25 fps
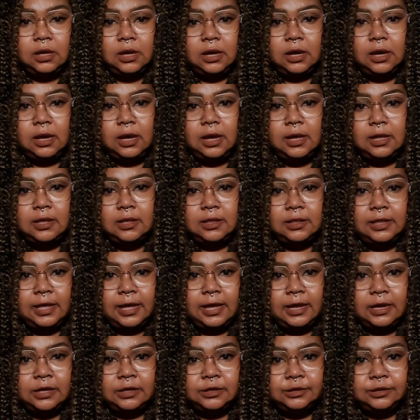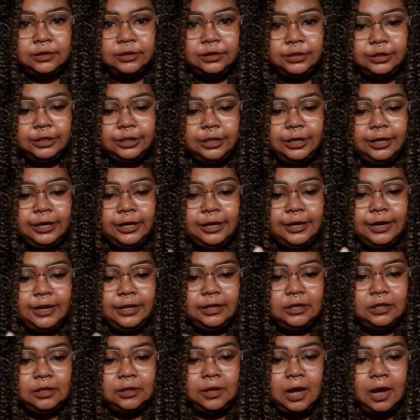and then turn
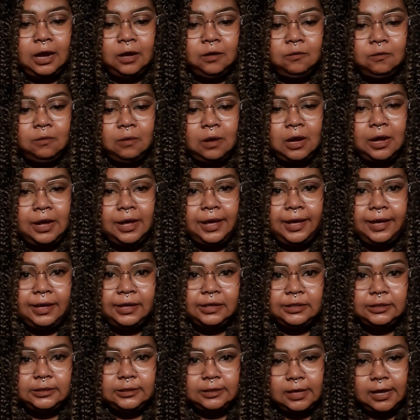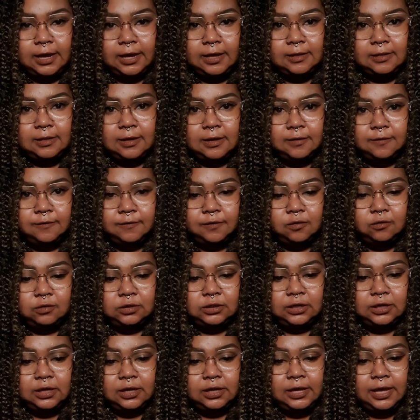it clockwise, and then fold
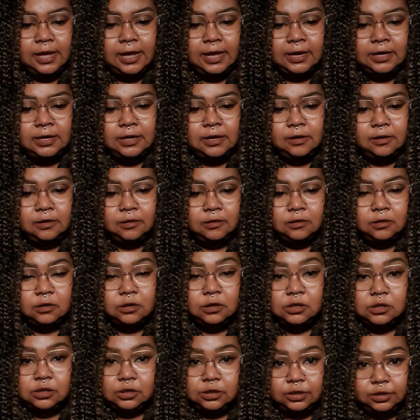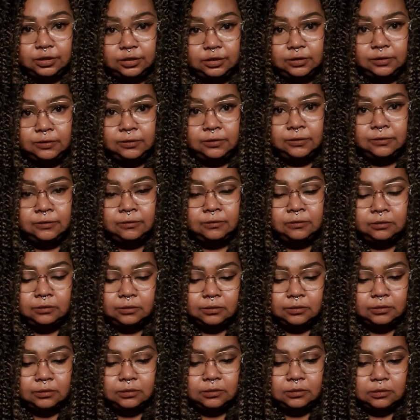it again, 2,
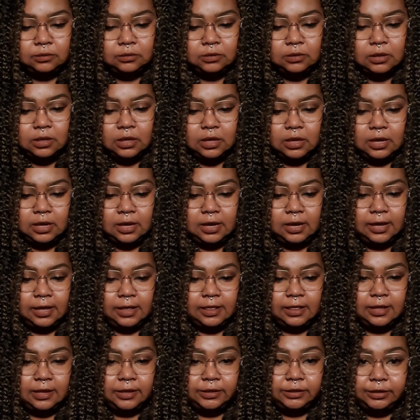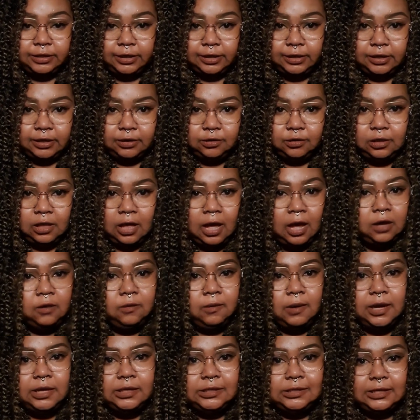and then turn it
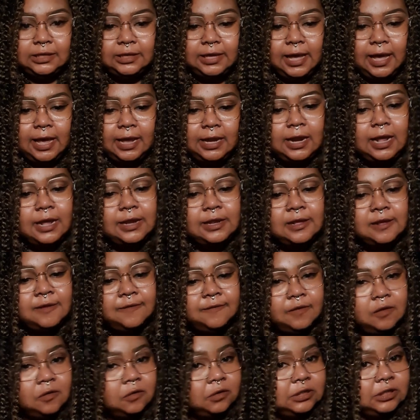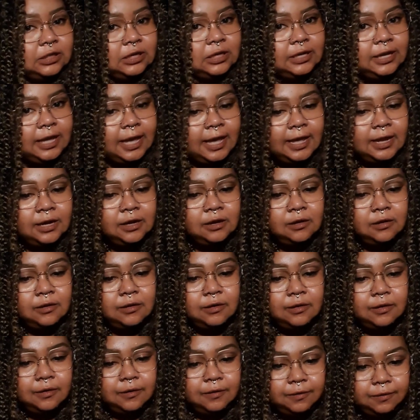clockwise again, and then fold it again,
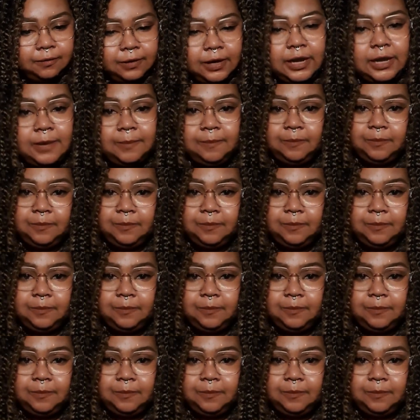3.